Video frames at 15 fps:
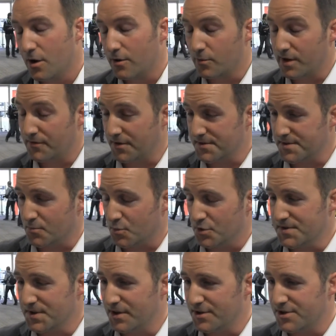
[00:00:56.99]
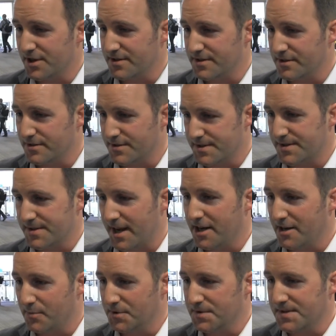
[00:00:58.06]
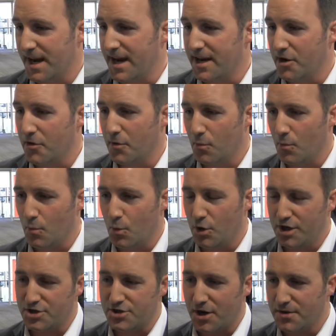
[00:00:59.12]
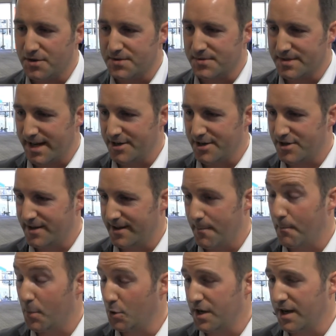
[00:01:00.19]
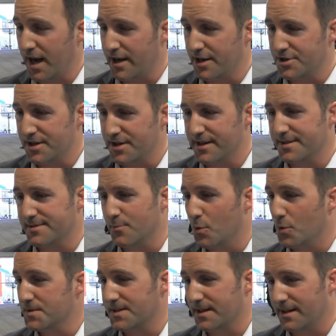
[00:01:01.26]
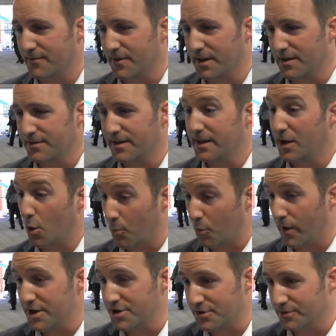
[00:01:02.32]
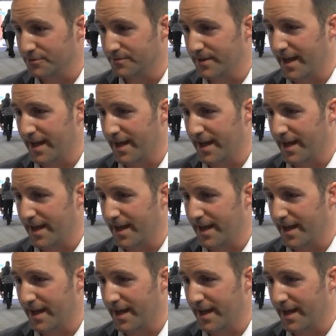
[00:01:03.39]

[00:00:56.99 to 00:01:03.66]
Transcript: We've done some research into sustainable stadia, and what it showed us was actually the embodied energy is more significant than the operational